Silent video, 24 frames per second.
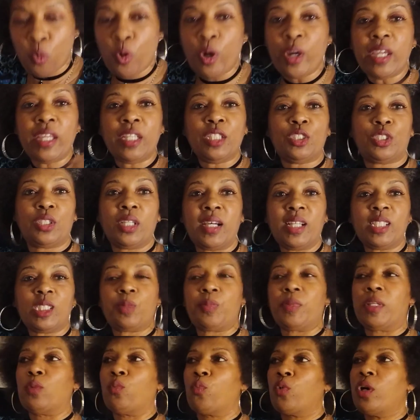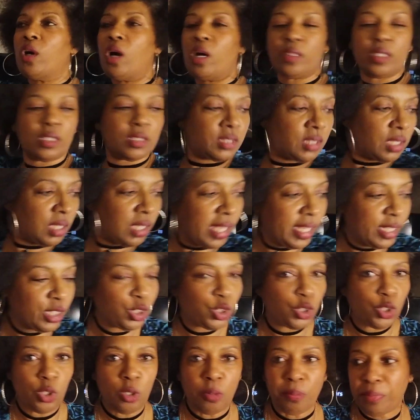we're in judgment. We're on the
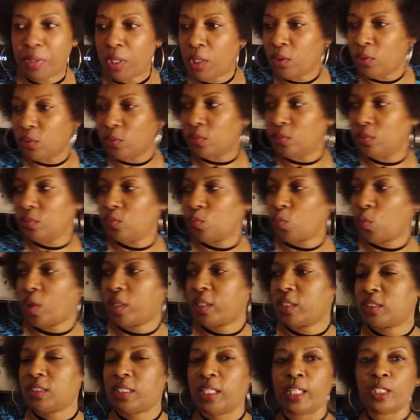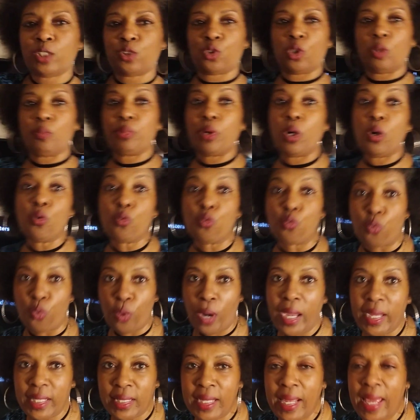celestial boat. We're on the celestial boat
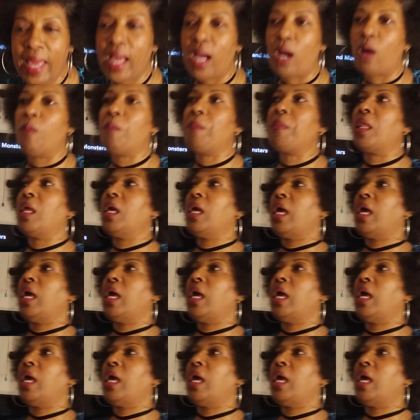right now.